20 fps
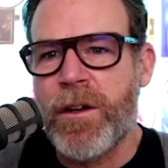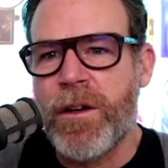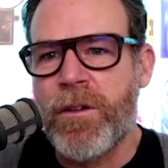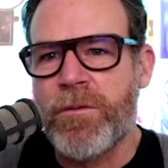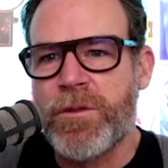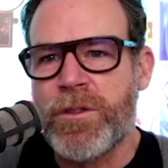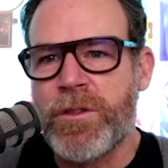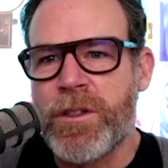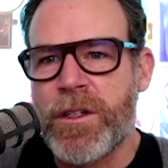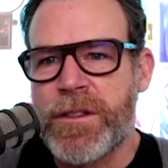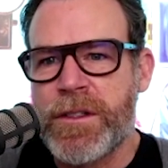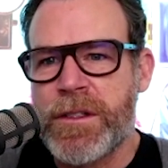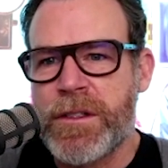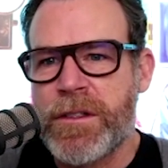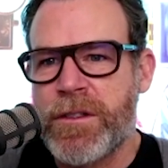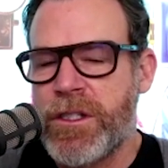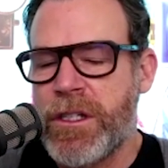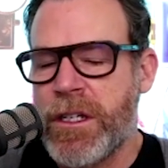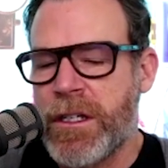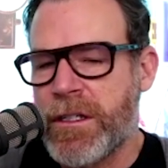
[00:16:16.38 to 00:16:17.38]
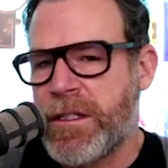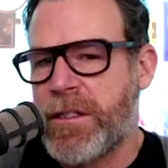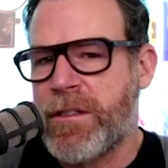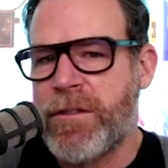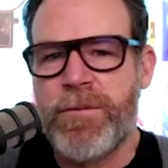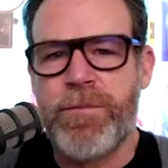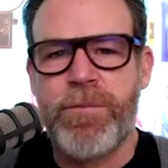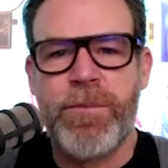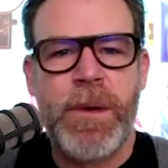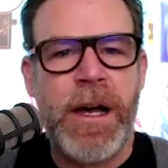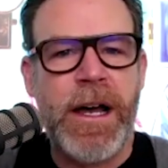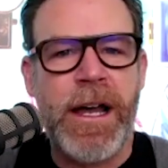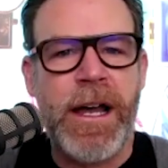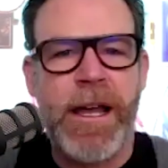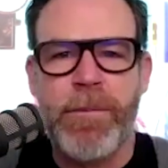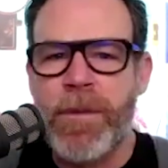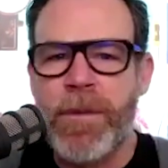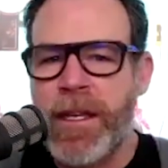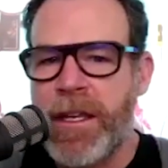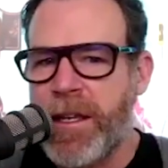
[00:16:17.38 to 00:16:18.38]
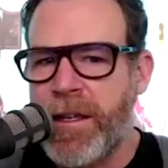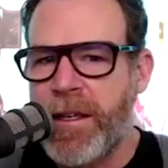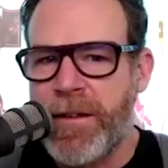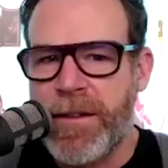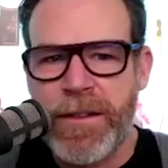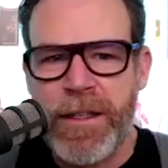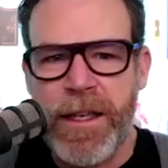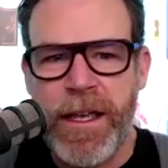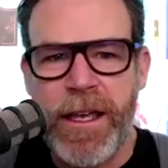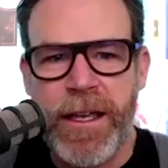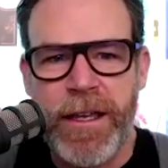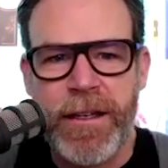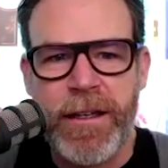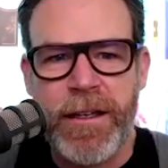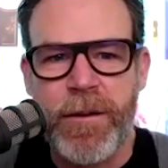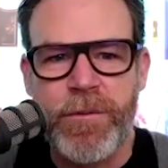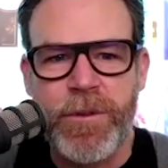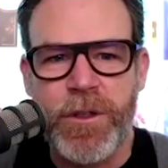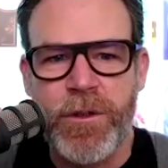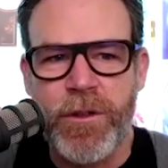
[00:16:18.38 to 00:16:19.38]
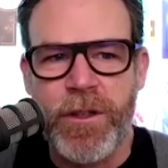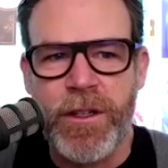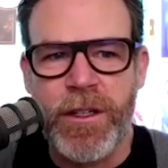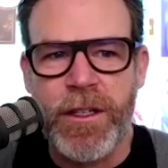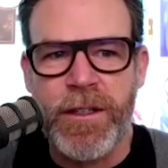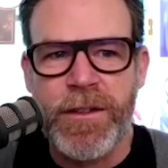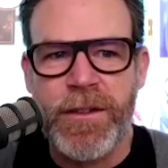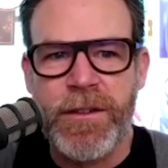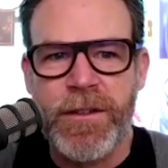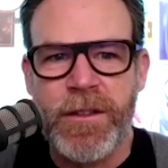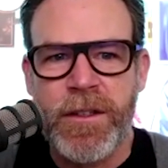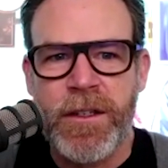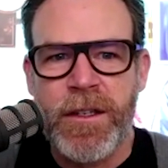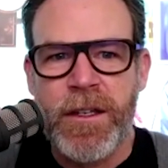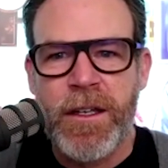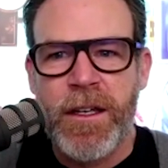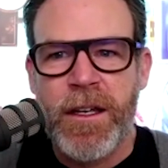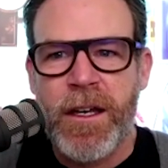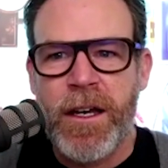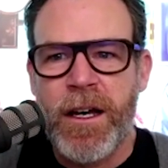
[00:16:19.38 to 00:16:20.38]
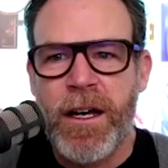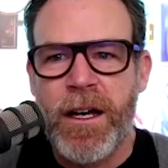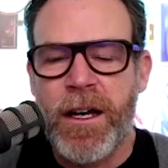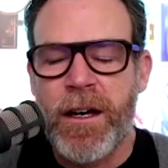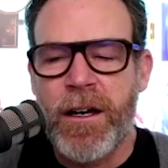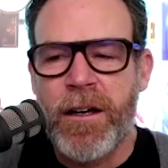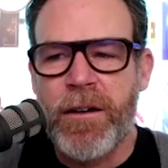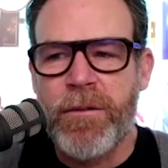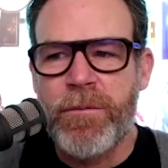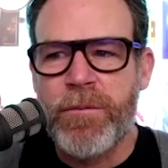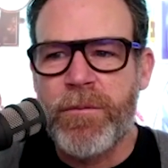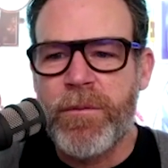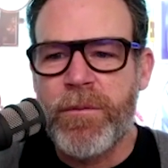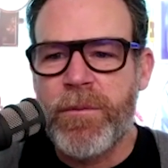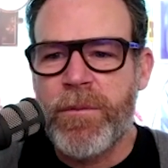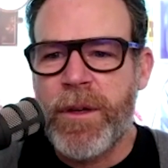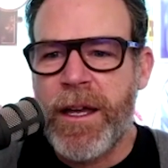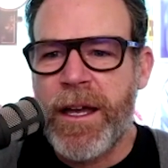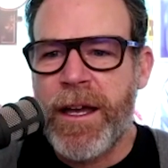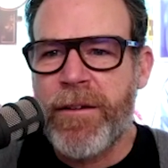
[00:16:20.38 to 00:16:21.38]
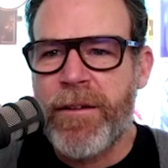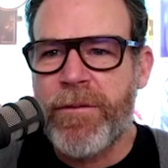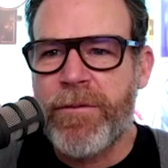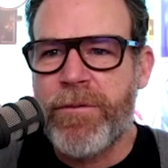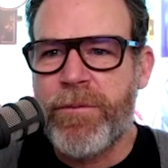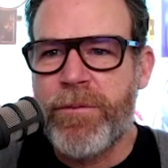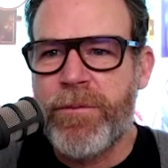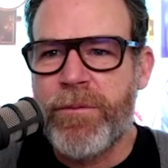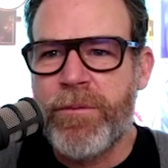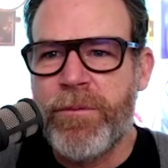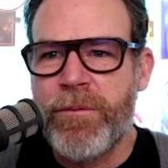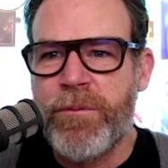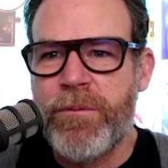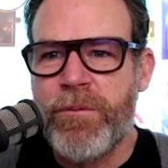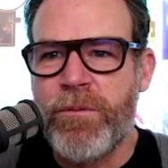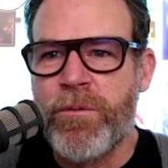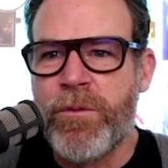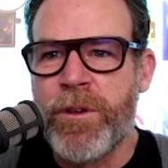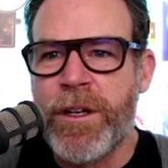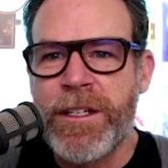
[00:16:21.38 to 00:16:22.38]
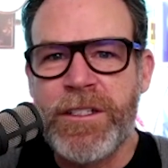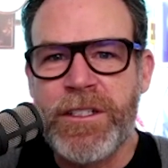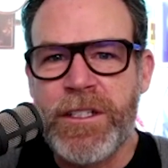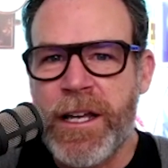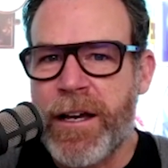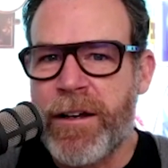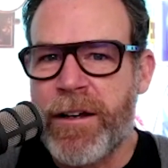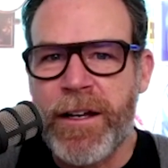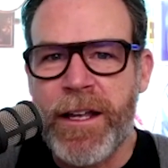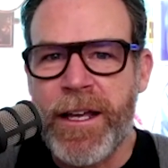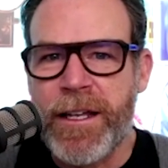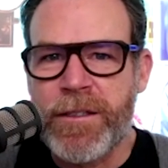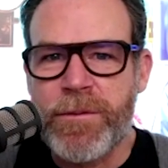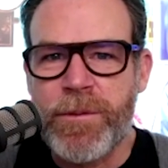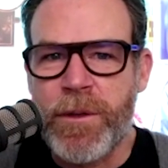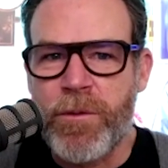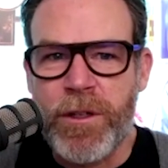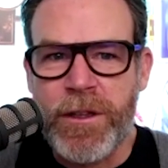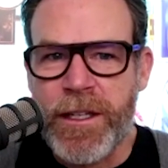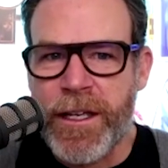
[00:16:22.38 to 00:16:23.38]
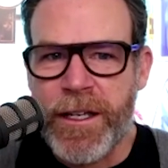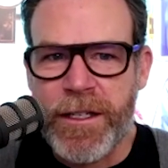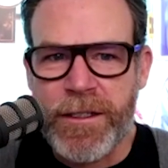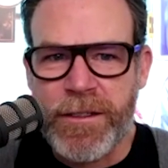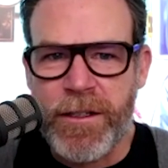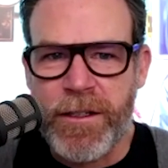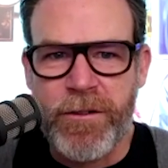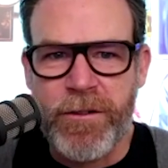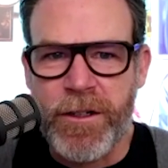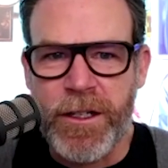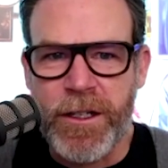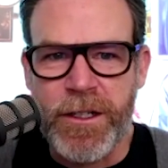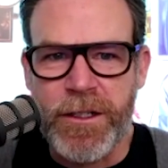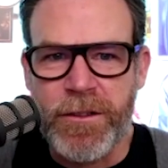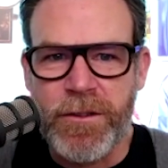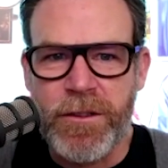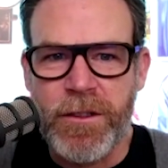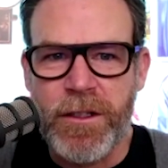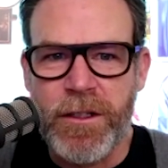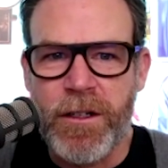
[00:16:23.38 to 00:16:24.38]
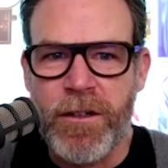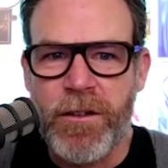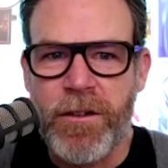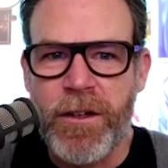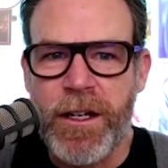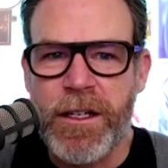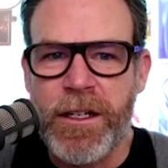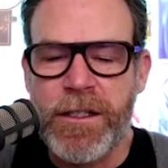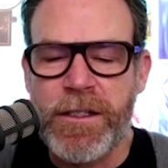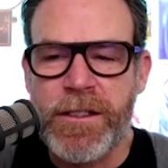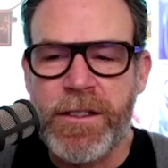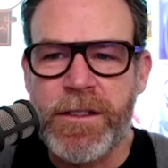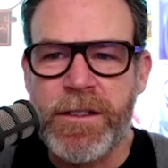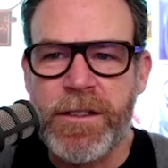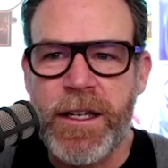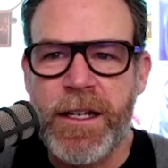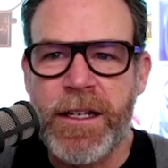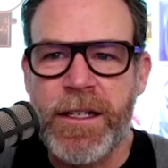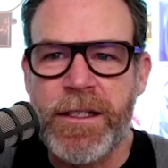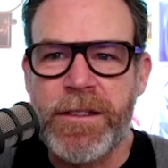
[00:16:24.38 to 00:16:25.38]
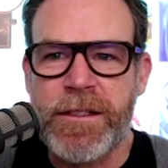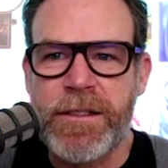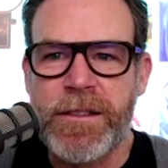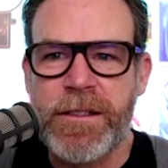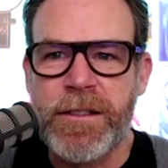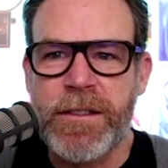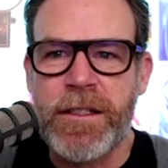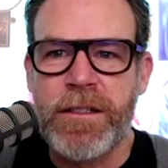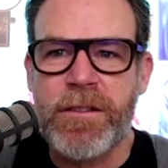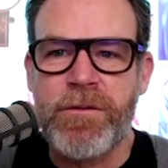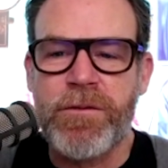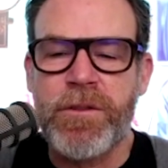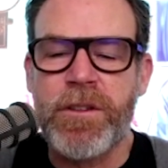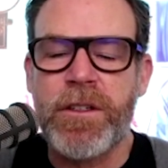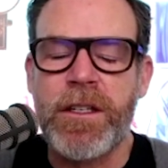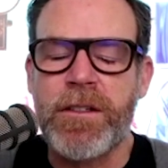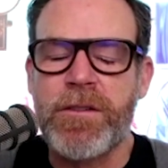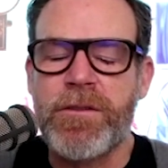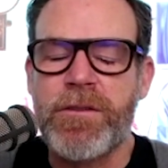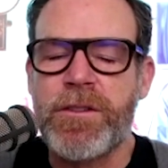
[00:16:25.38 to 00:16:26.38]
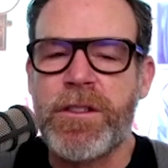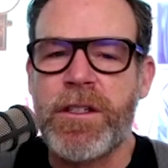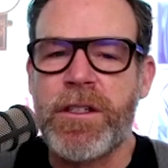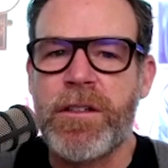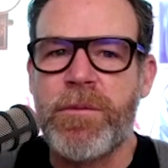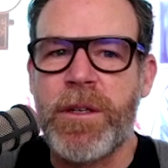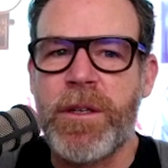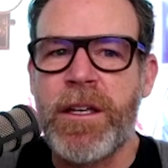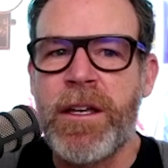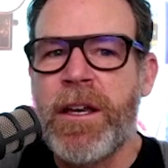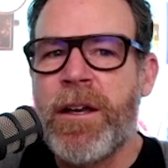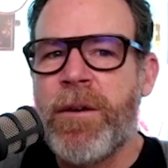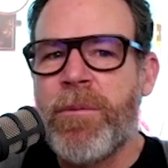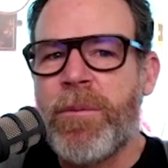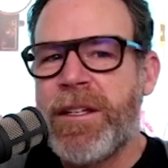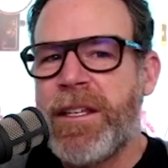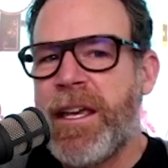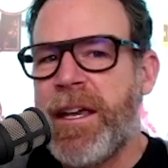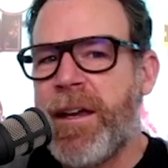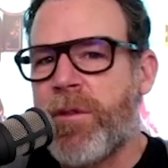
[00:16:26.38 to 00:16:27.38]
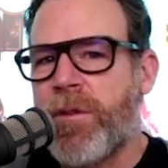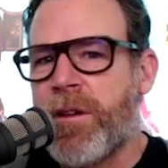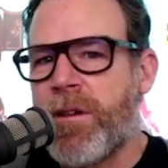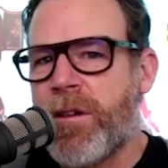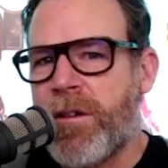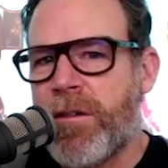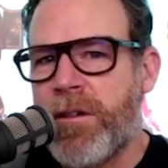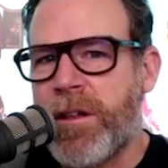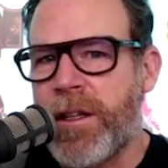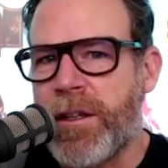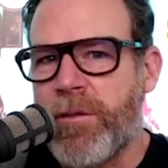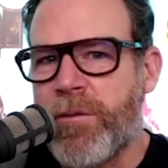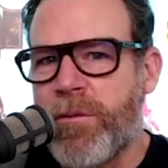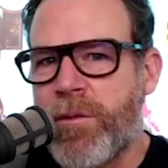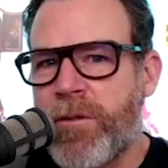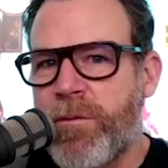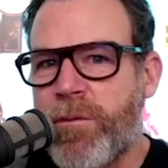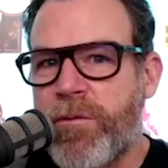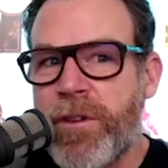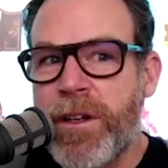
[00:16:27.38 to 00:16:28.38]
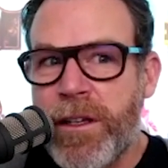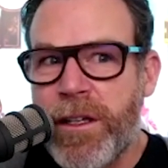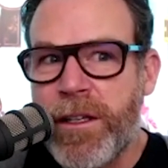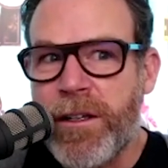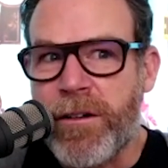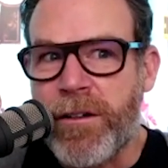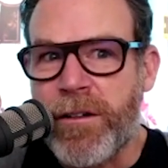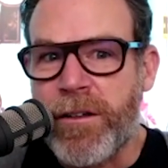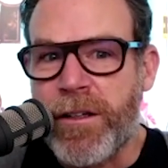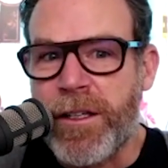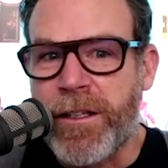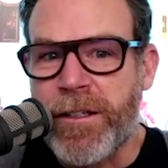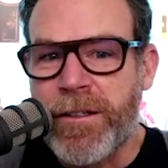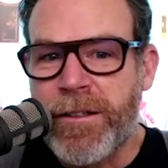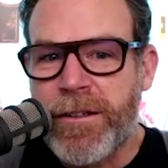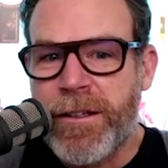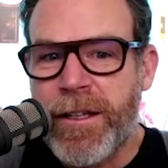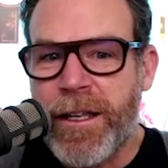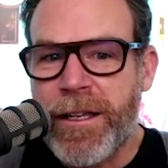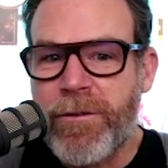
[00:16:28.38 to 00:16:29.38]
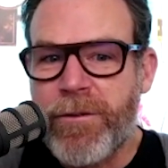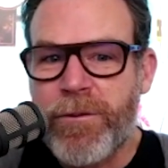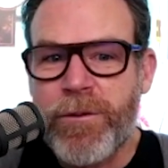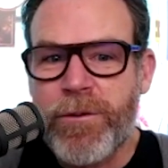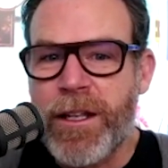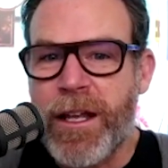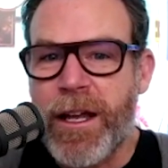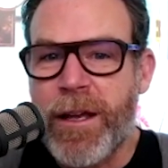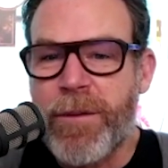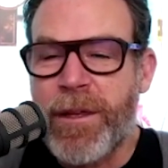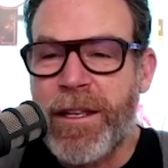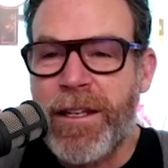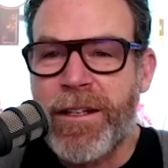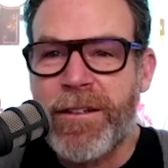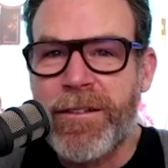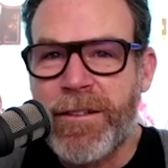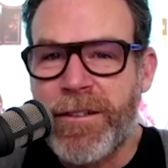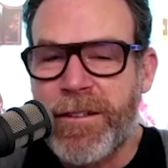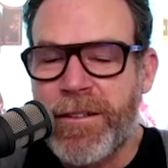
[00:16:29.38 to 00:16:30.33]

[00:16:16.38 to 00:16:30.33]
just by me saying I'm doing this, have reached out and asked me what the heck's going on, and it's right. And it's really interesting to me. But yeah, we're early. We're really early. Like, I mean,